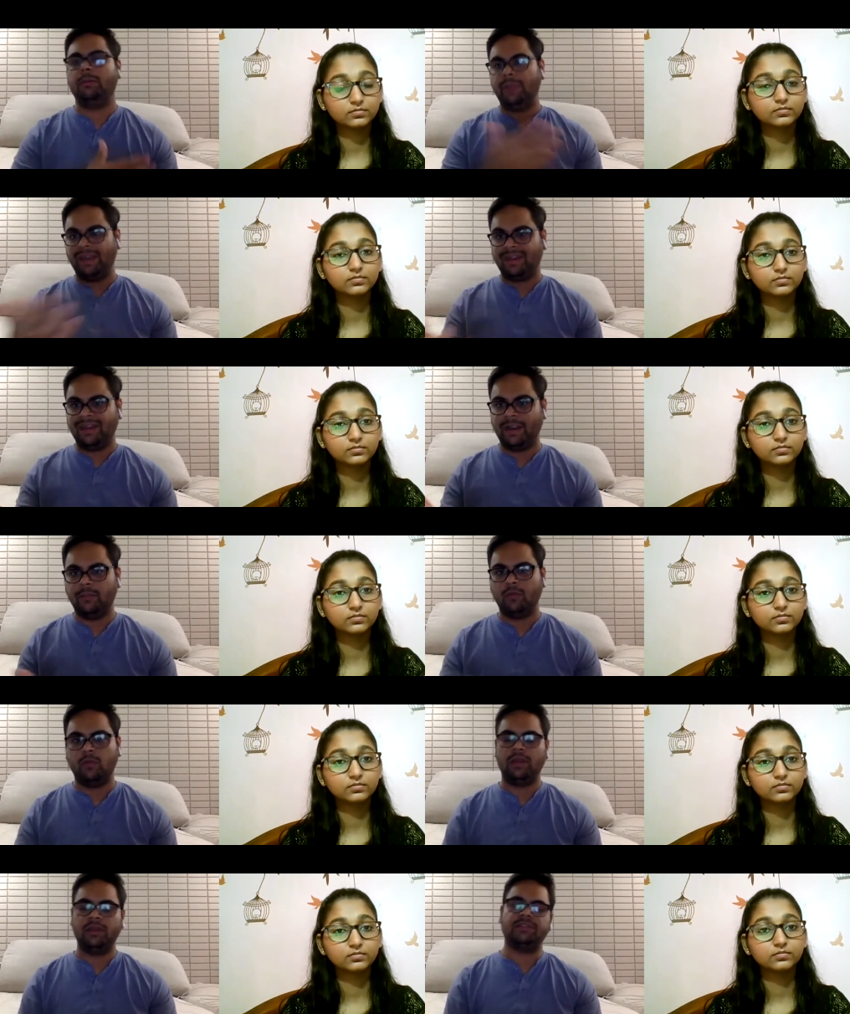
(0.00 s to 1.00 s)
Speaker 1: Maitland
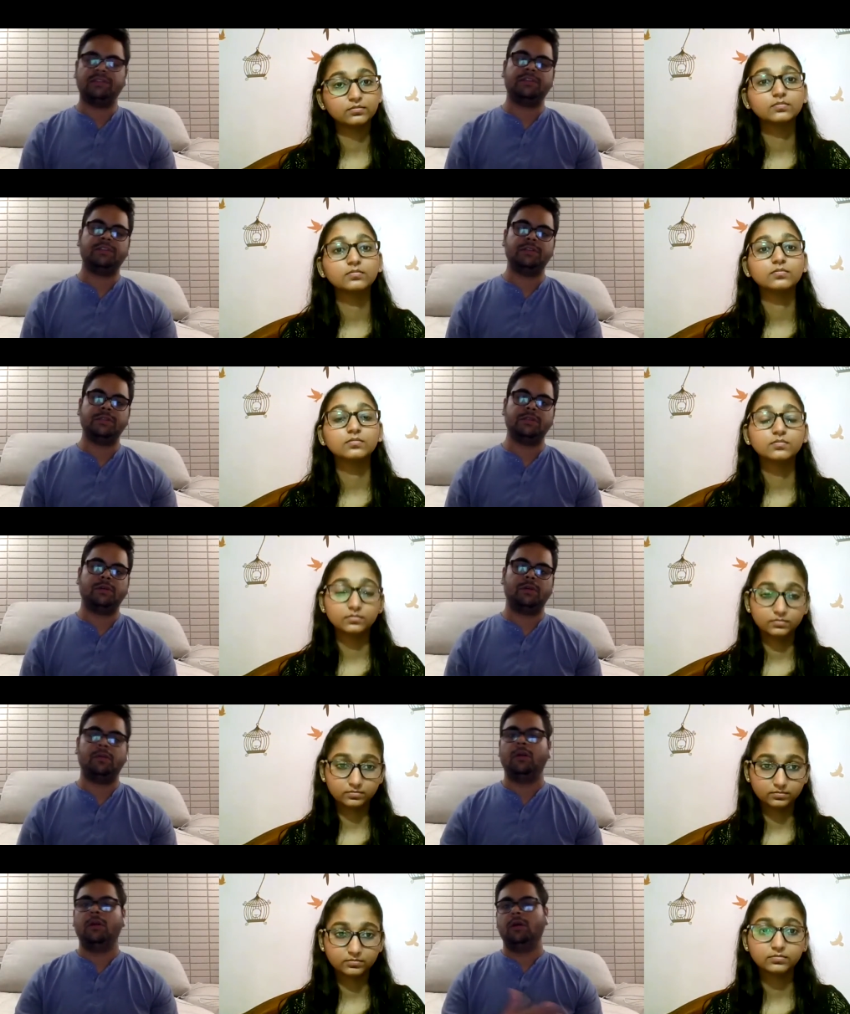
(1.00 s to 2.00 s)
mobilizations
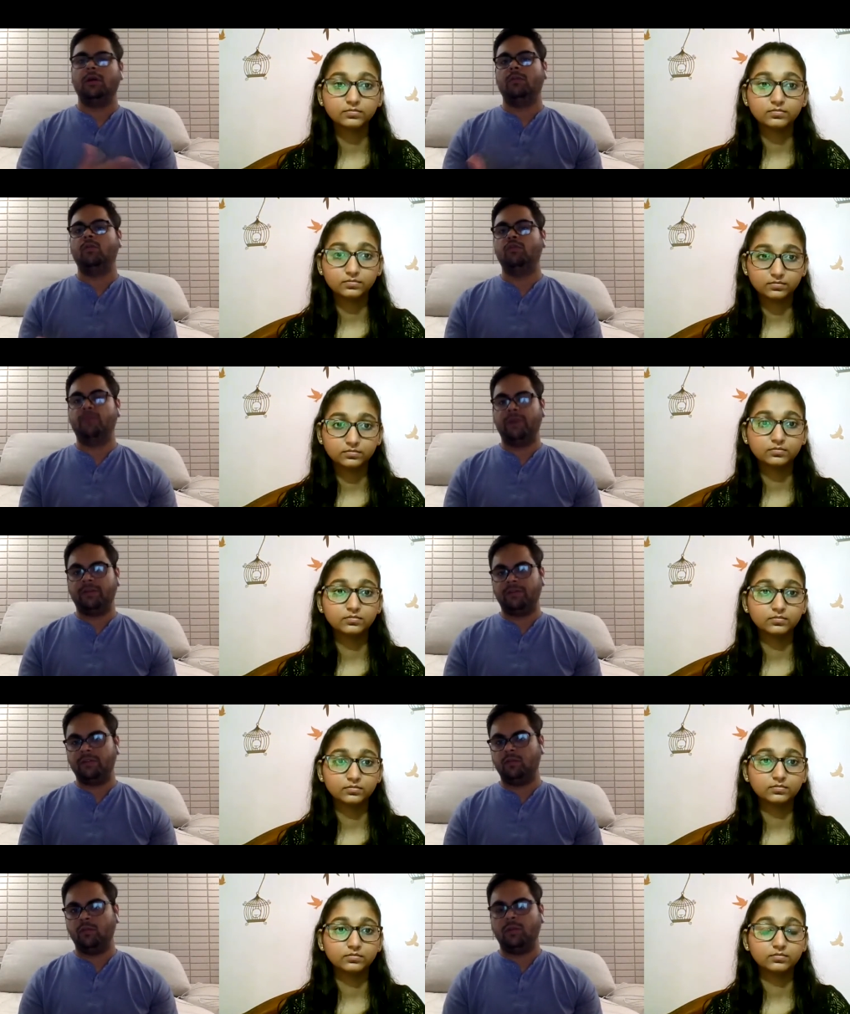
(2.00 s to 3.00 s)
or movement with